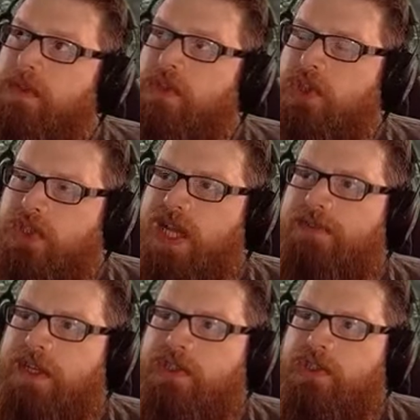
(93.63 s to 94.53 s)
just have
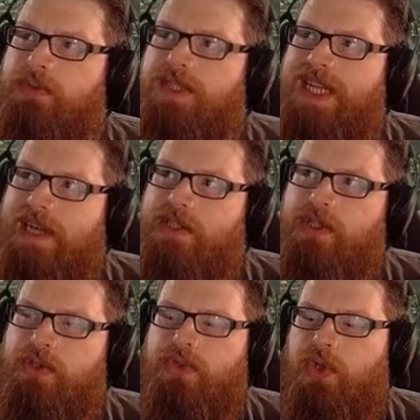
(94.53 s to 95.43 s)
their dupes in
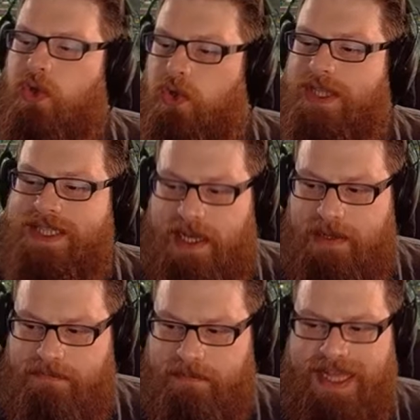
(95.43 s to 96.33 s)
exosuits all the
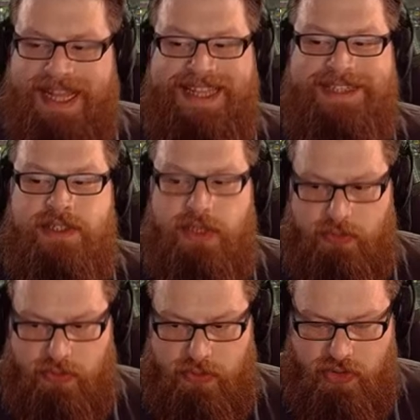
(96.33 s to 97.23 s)
time. I don't.